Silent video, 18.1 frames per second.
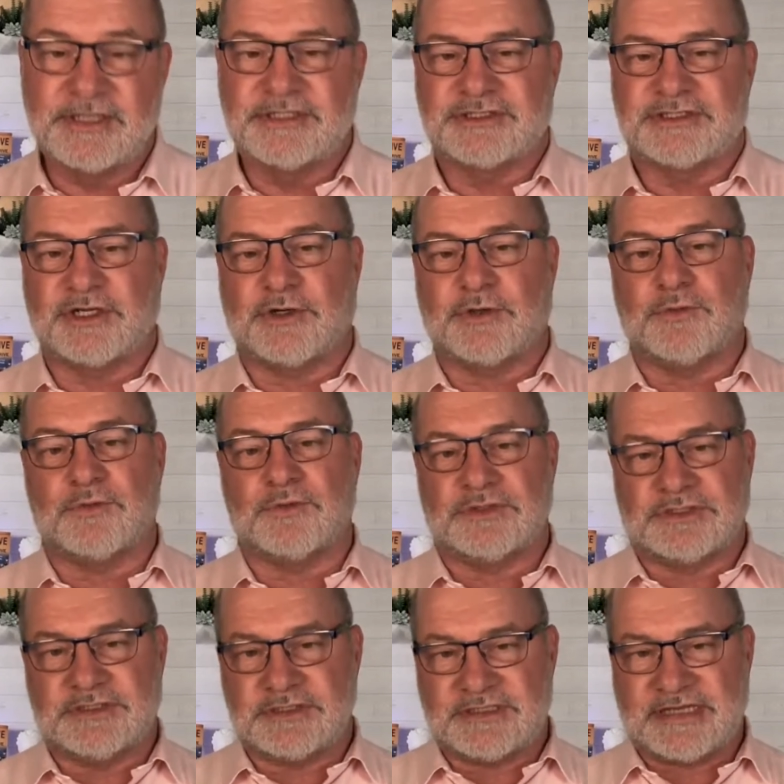
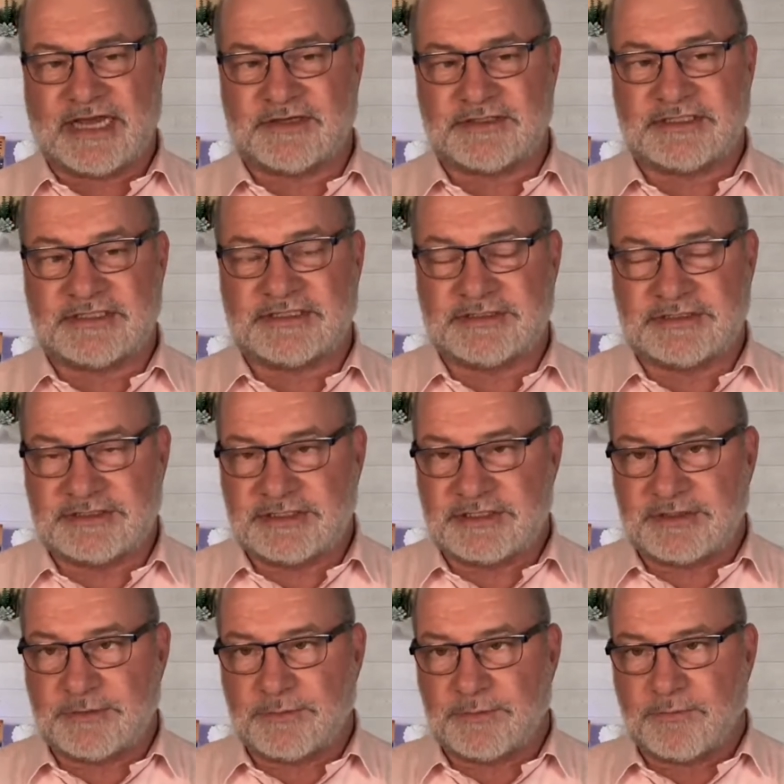So now
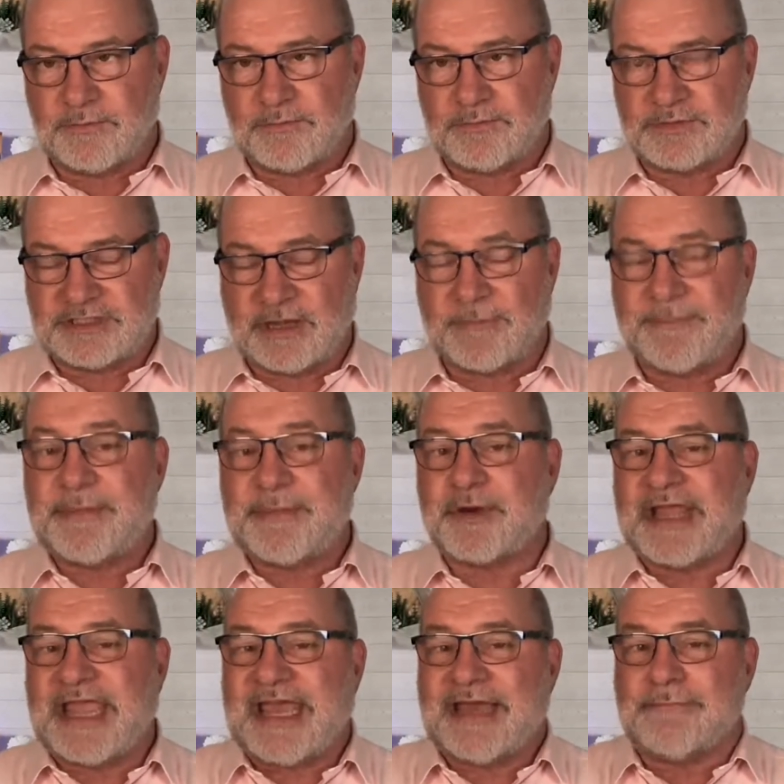some
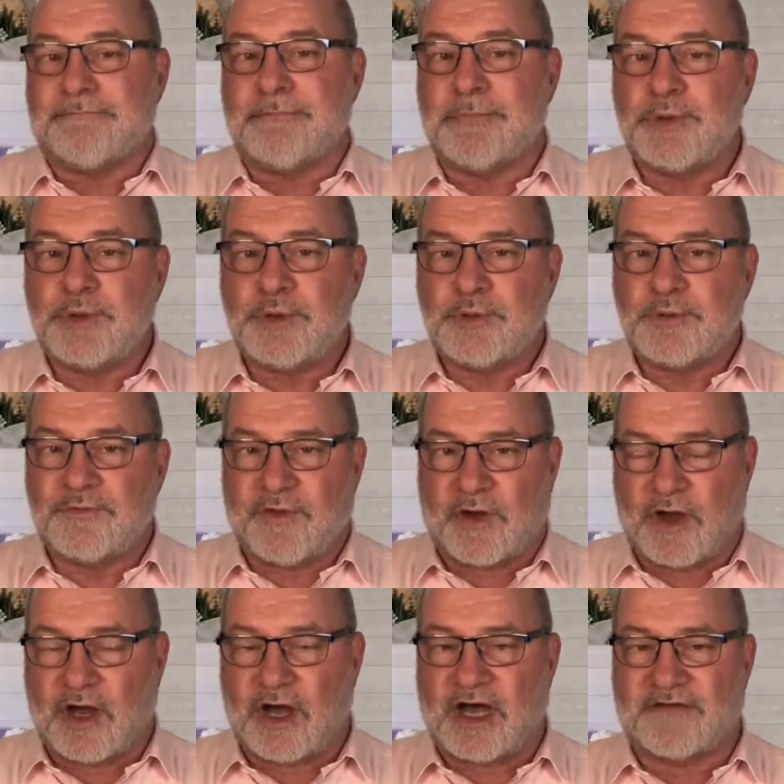people can't move
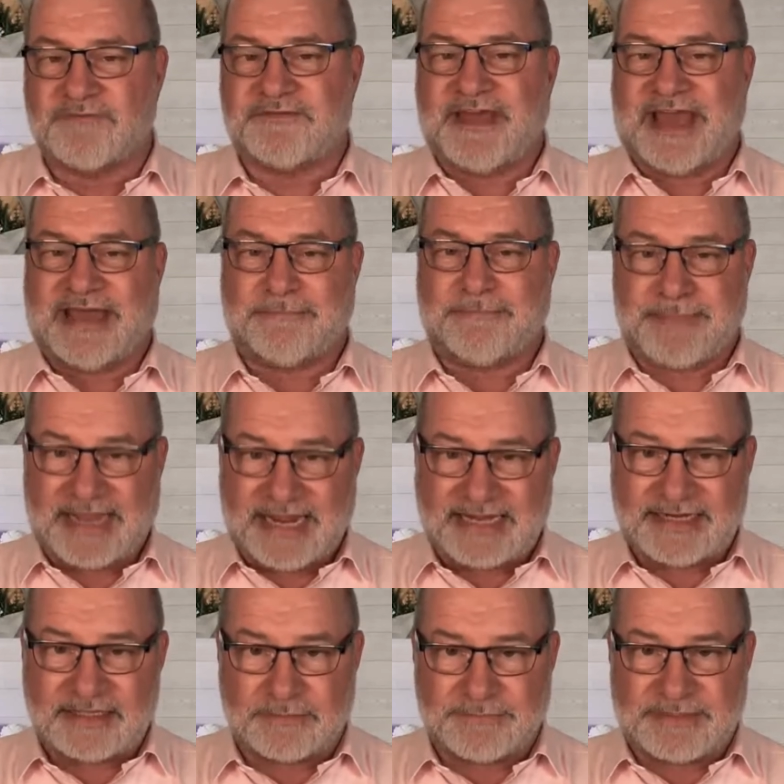off that
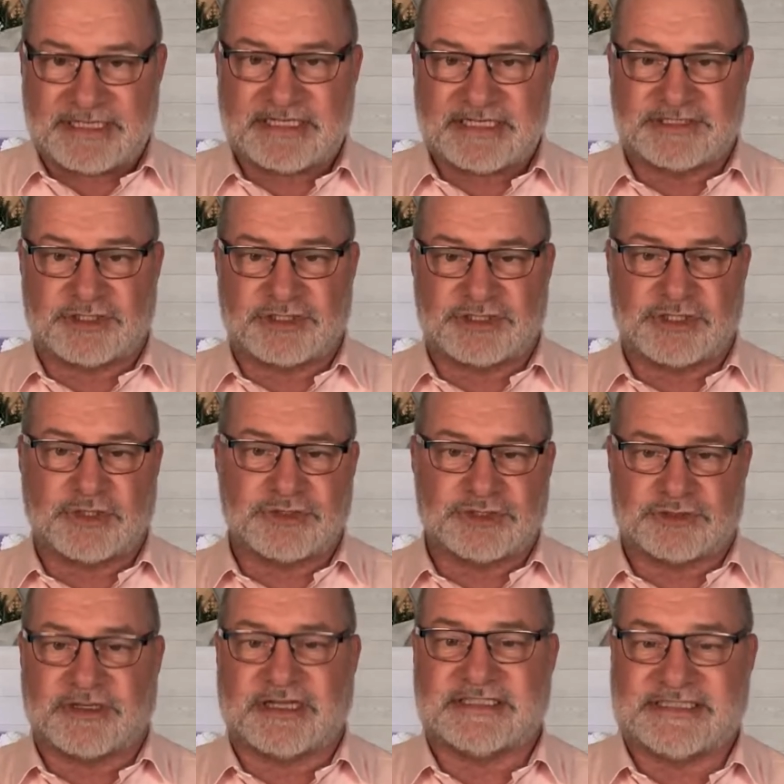beta because they're so
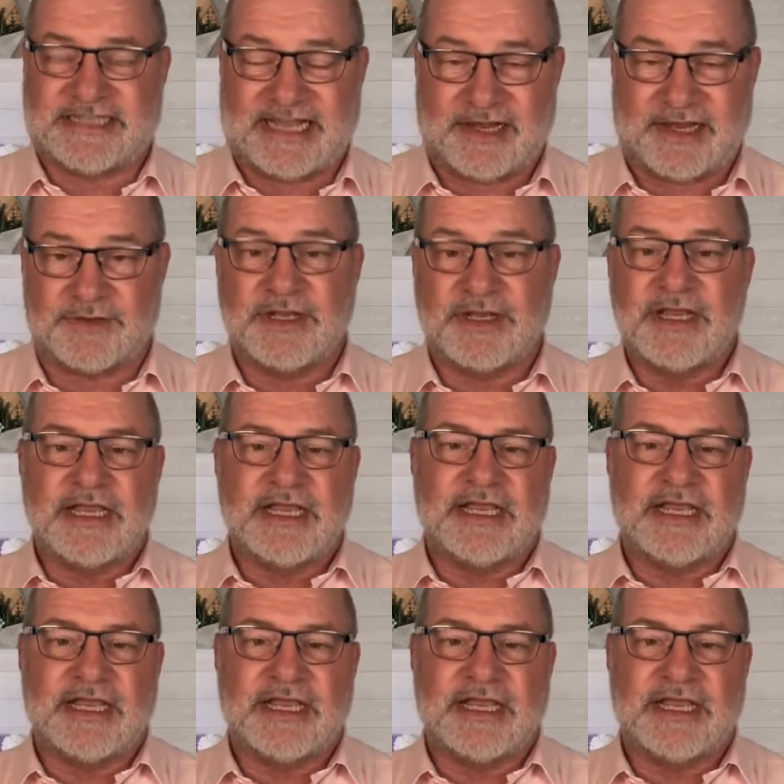stressed out.